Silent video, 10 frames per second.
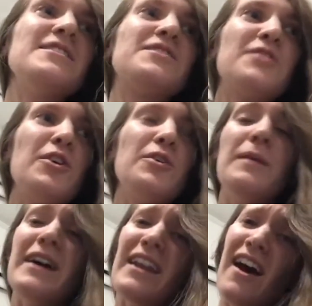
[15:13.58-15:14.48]
So,
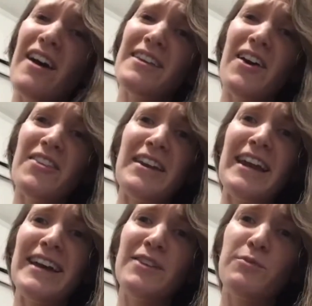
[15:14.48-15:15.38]
but on the other
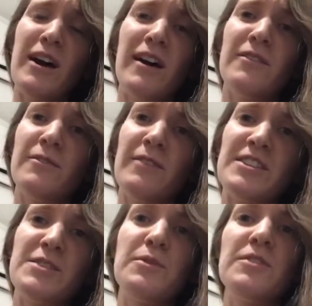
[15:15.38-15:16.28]
hand, raw
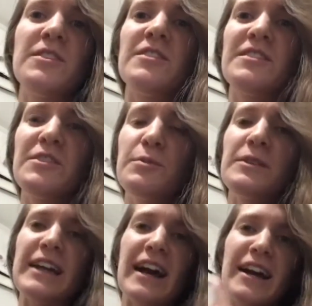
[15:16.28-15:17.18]
vegetables are still
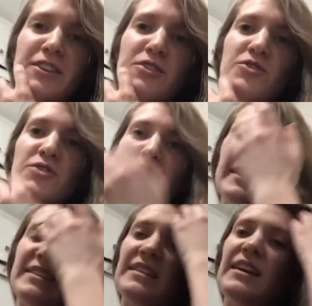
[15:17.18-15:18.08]
pretty high in
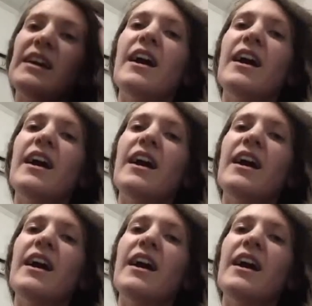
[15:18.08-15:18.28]
nutrients.